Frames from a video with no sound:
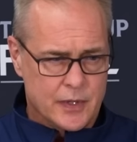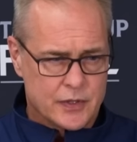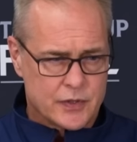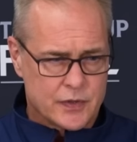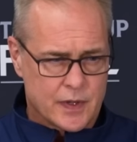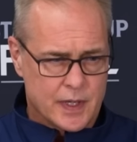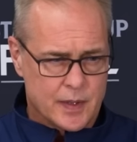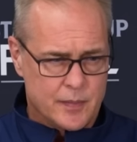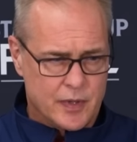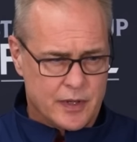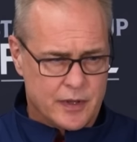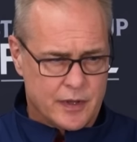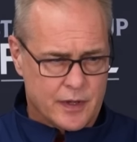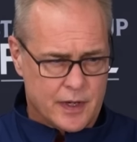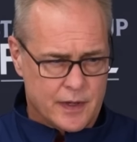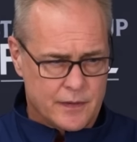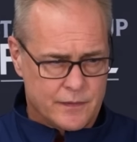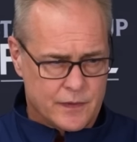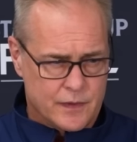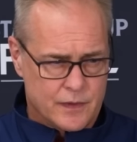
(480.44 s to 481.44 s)
and try to be
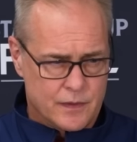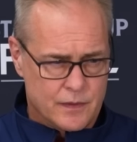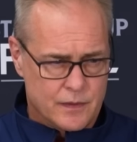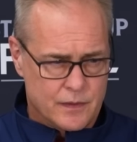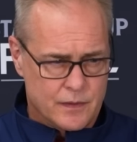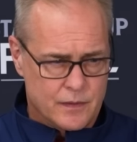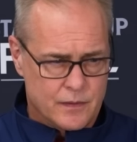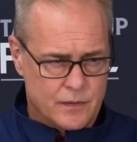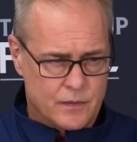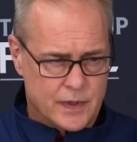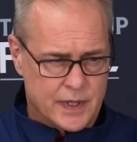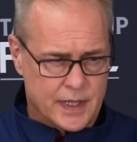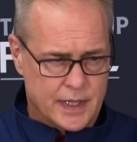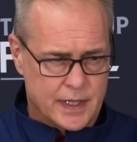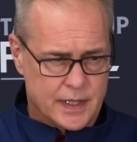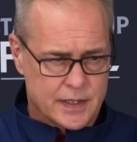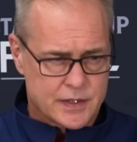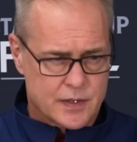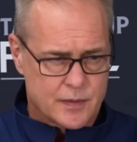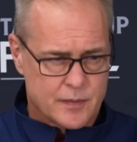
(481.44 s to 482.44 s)
thoughtful when I
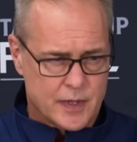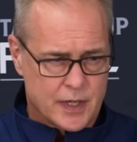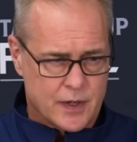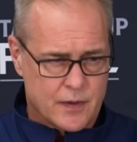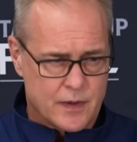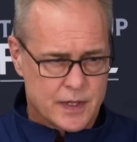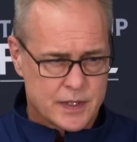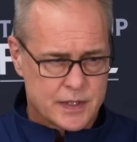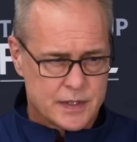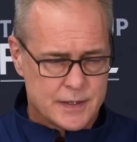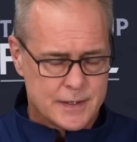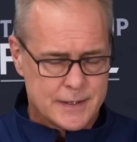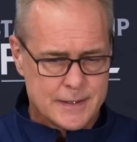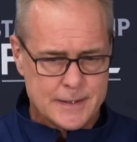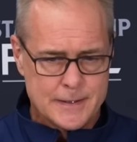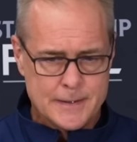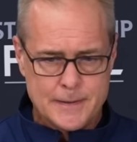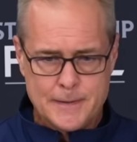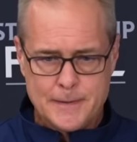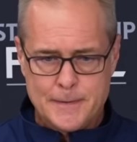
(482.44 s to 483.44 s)
answer my questions.
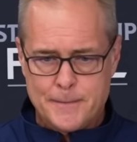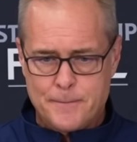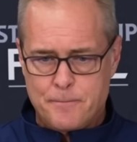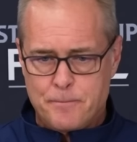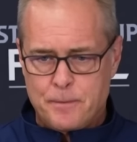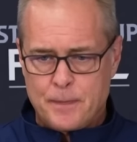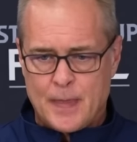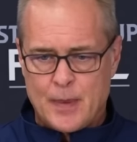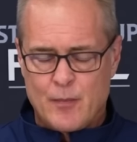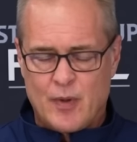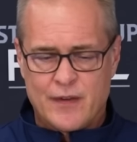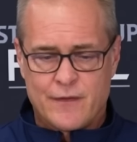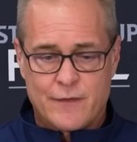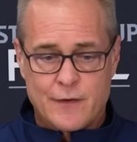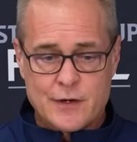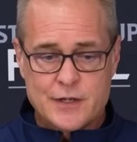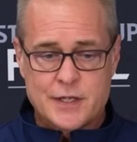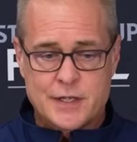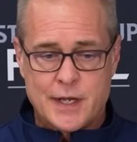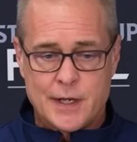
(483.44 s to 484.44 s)
My
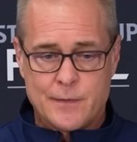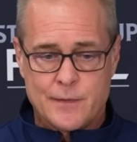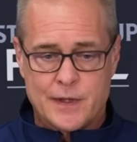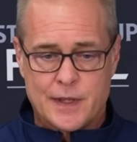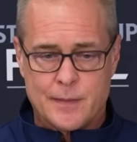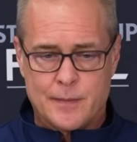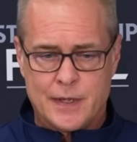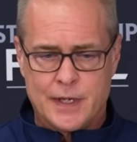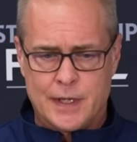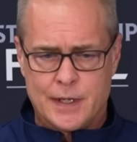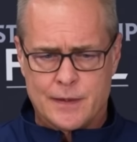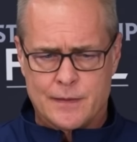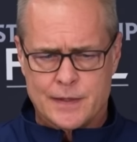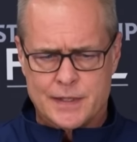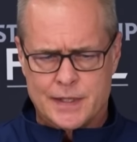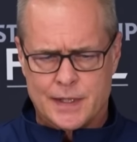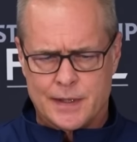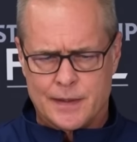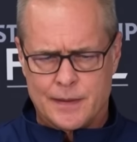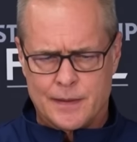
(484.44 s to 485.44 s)
first stint with the media
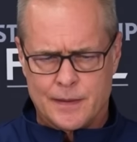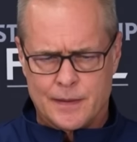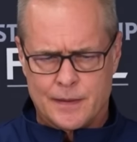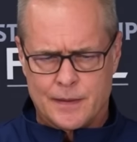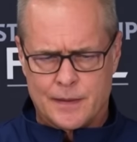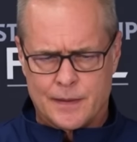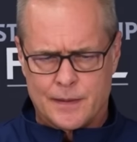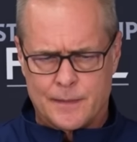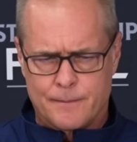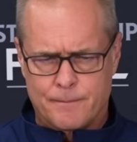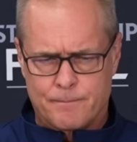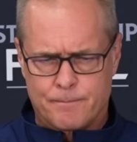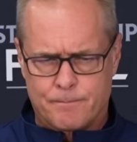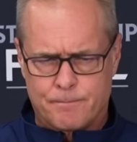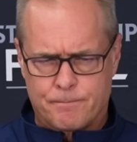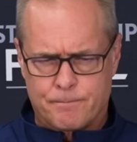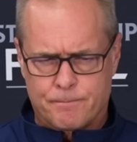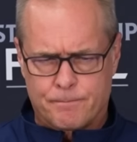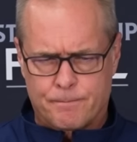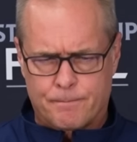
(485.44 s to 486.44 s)
was in
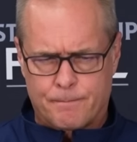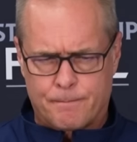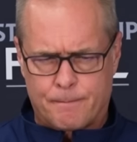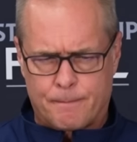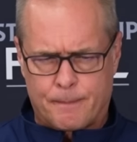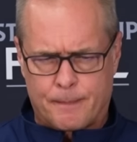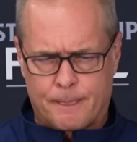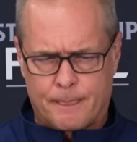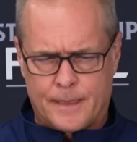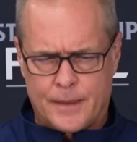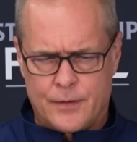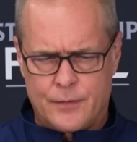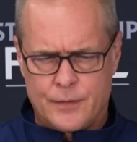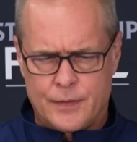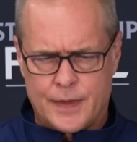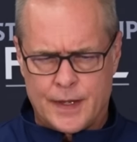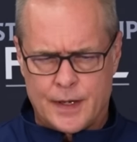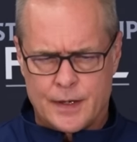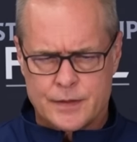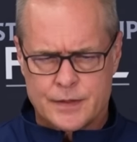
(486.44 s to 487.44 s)

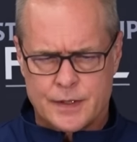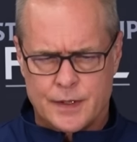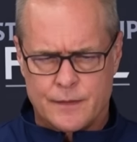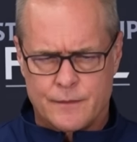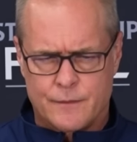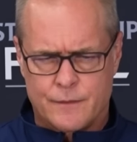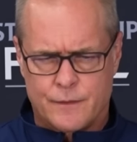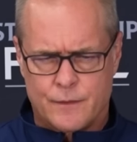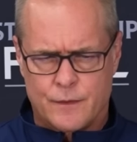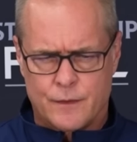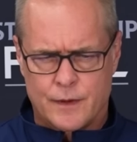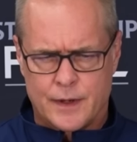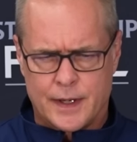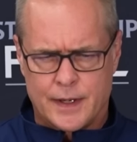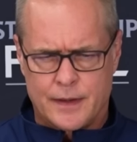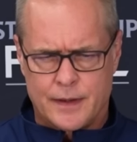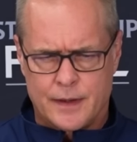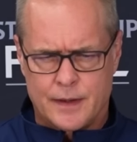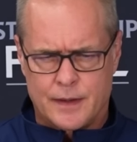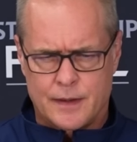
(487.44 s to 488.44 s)
2004, I
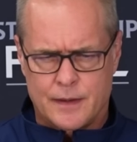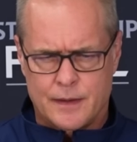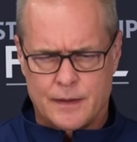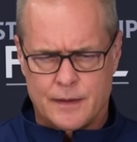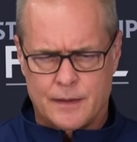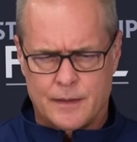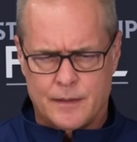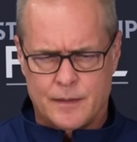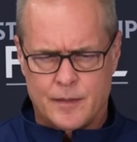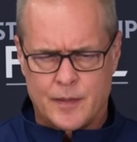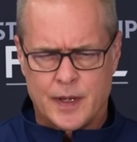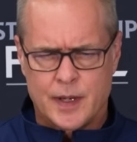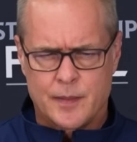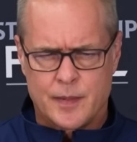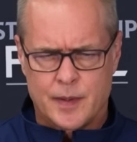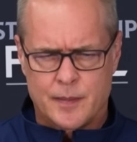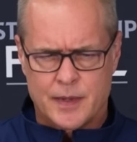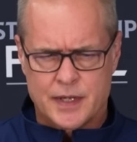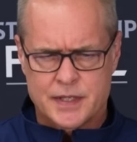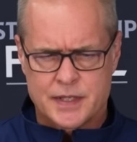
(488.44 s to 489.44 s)
think. It might have
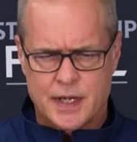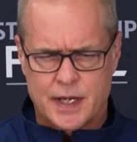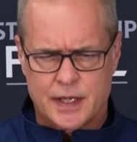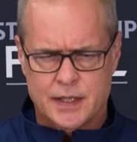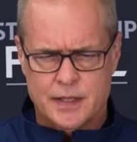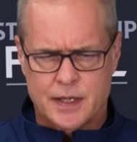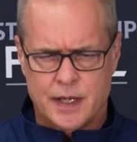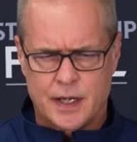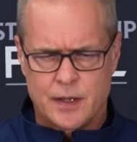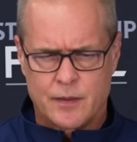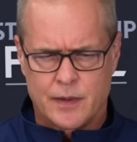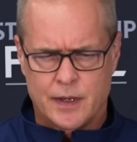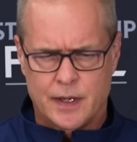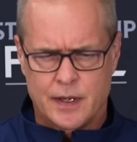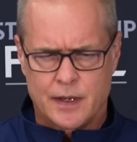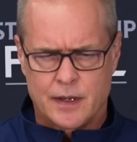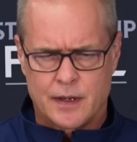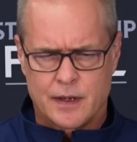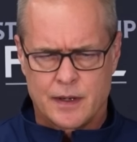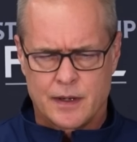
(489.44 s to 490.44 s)
been my second.
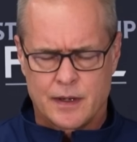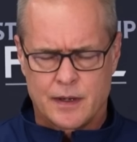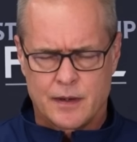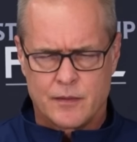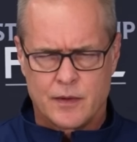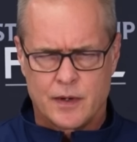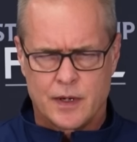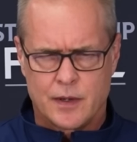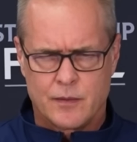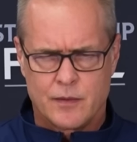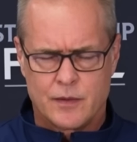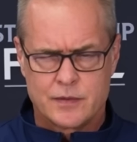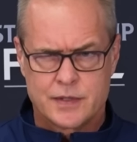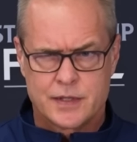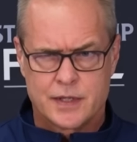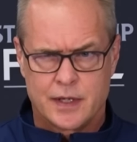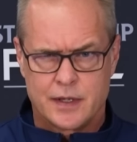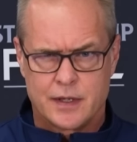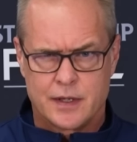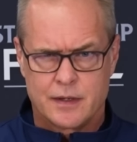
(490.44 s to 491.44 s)
Anyway, I, I won't
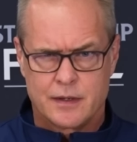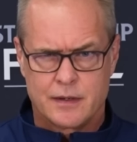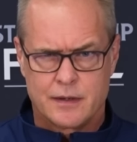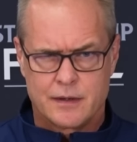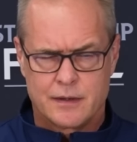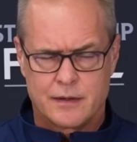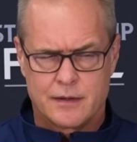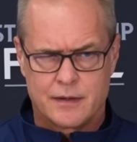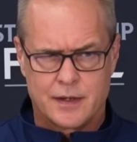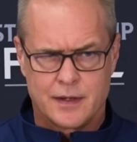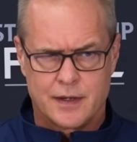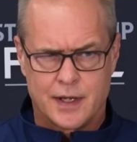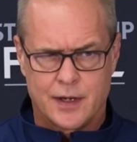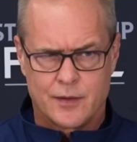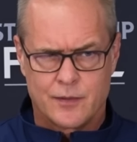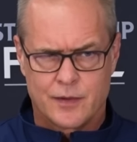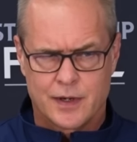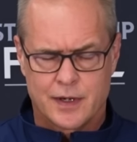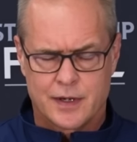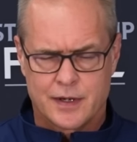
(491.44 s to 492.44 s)
say the, the
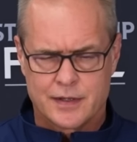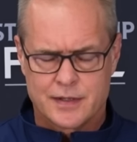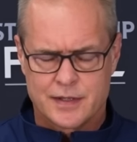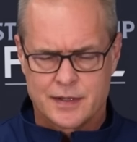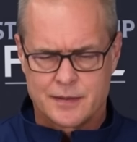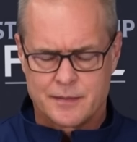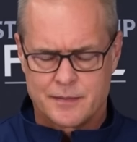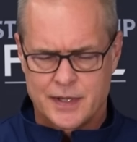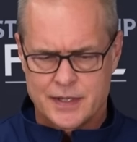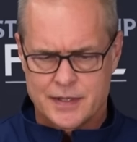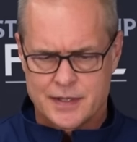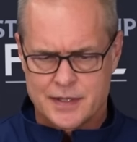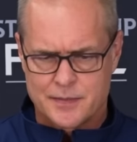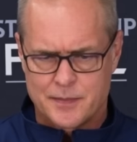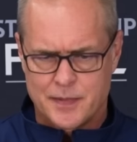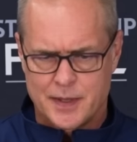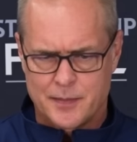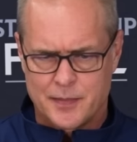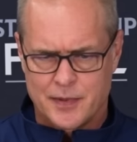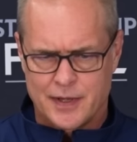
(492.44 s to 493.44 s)
network because it pisses
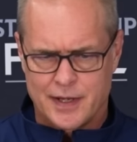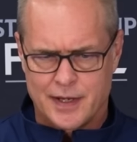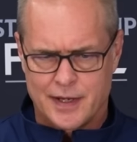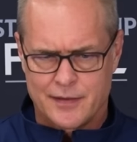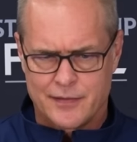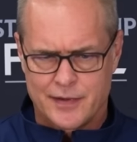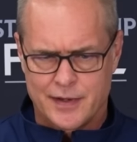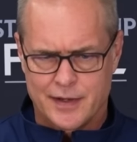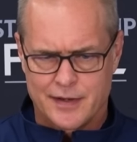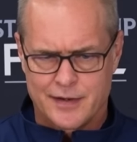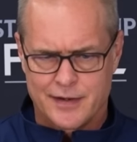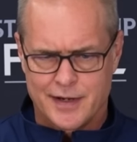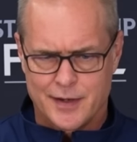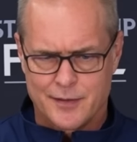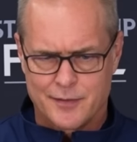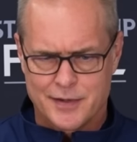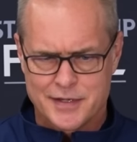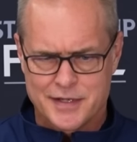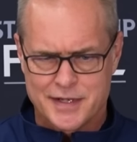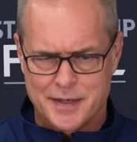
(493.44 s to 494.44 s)
people off. The other
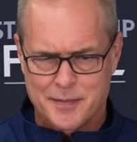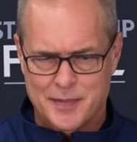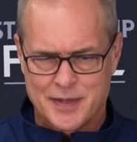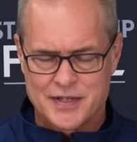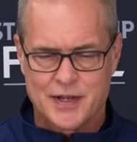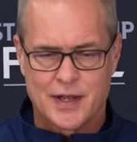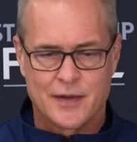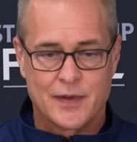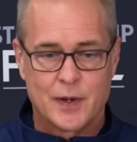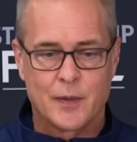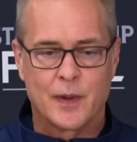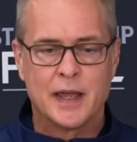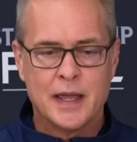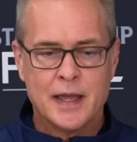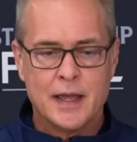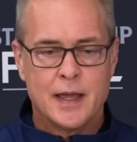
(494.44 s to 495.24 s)
networks get pissed off. Anyway,